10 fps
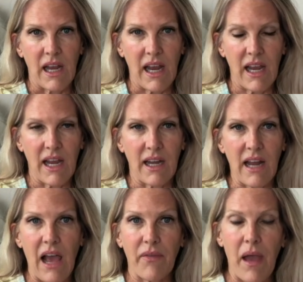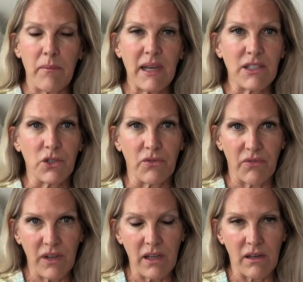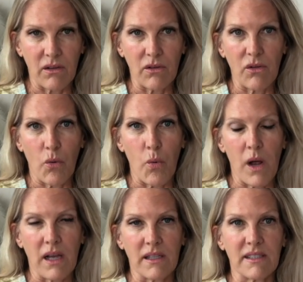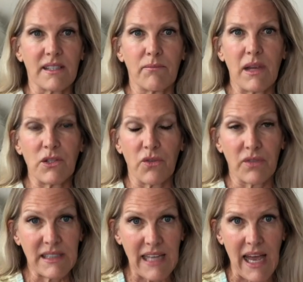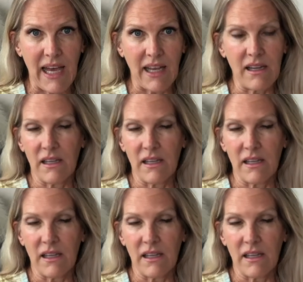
And how that made you feel was it made you sad.